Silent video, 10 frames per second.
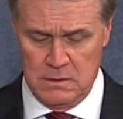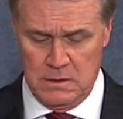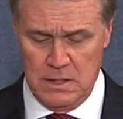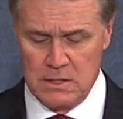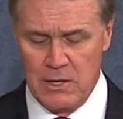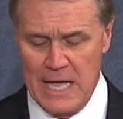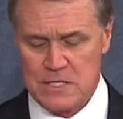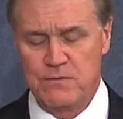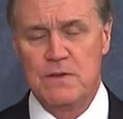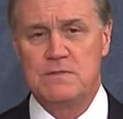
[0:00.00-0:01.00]
In the
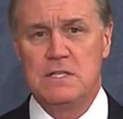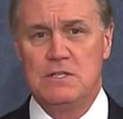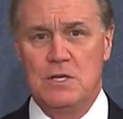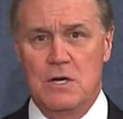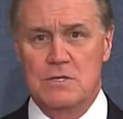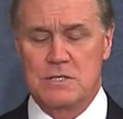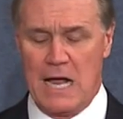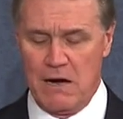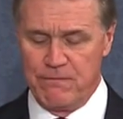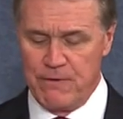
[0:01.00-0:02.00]
last 15 years,
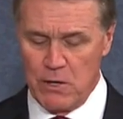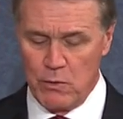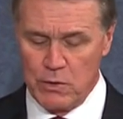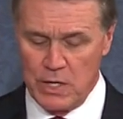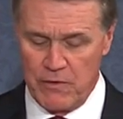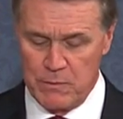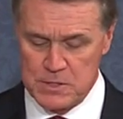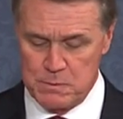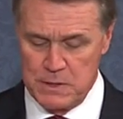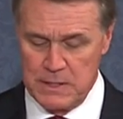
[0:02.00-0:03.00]
our federal
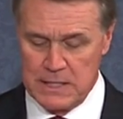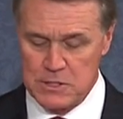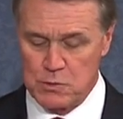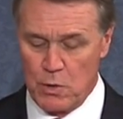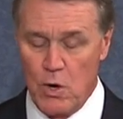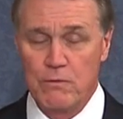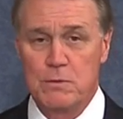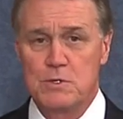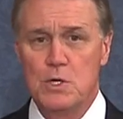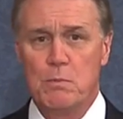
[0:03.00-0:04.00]
government spending has grown
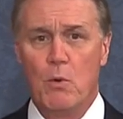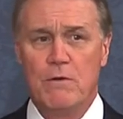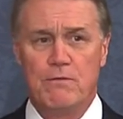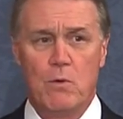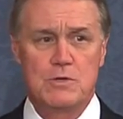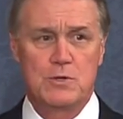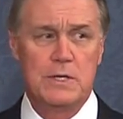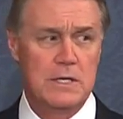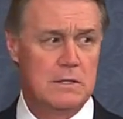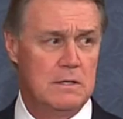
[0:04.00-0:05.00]
from $2.4
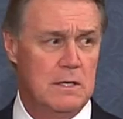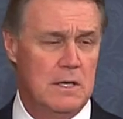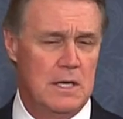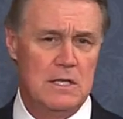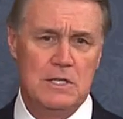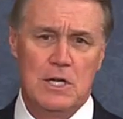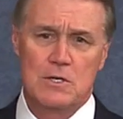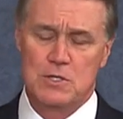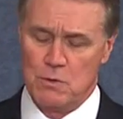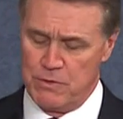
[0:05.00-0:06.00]
trillion in the
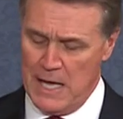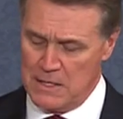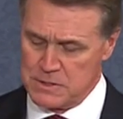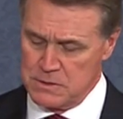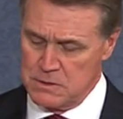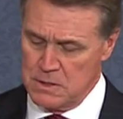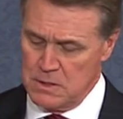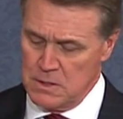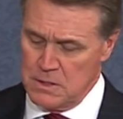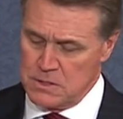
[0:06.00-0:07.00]
year 2000
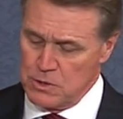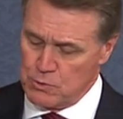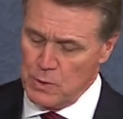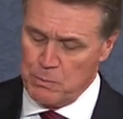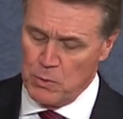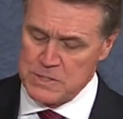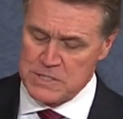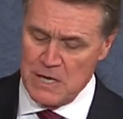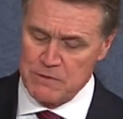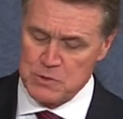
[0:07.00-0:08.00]
to
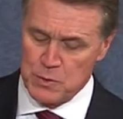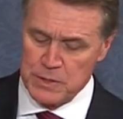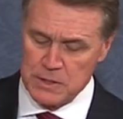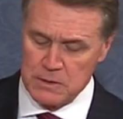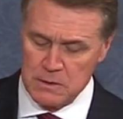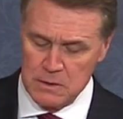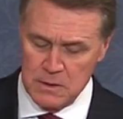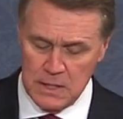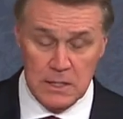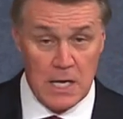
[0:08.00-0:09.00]
$3.7 trillion
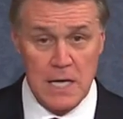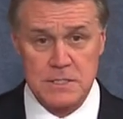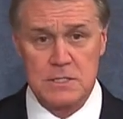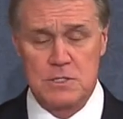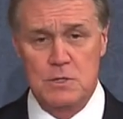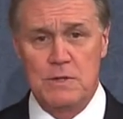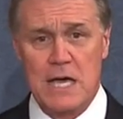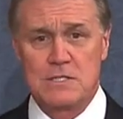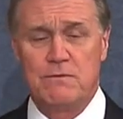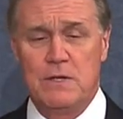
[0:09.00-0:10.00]
in constant
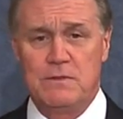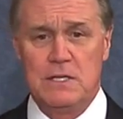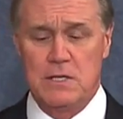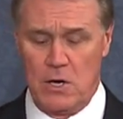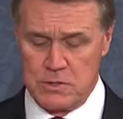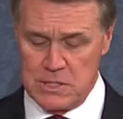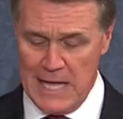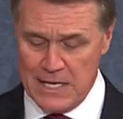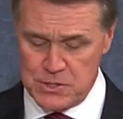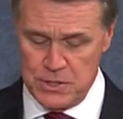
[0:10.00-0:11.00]
2015 dollars
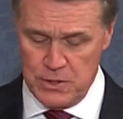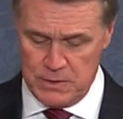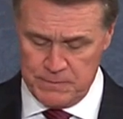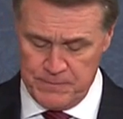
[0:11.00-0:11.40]
last year.